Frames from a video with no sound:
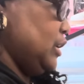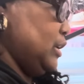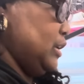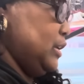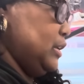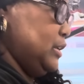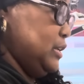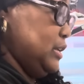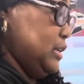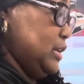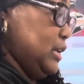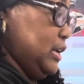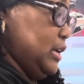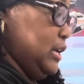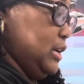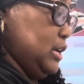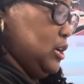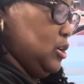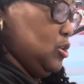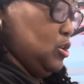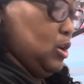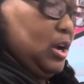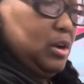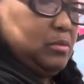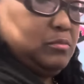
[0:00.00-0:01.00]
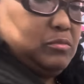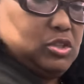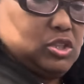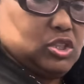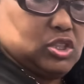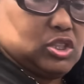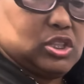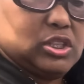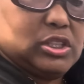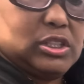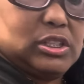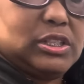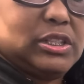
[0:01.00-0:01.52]
Now, I'm just
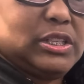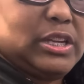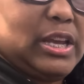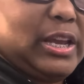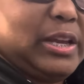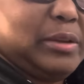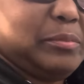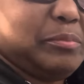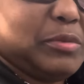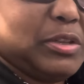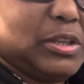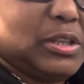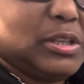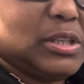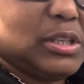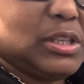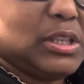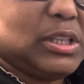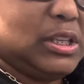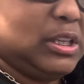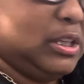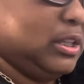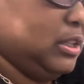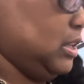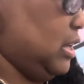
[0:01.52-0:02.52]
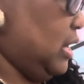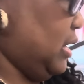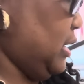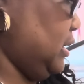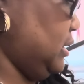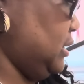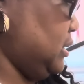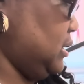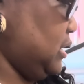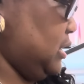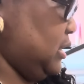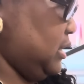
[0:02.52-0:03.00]
going to take this to that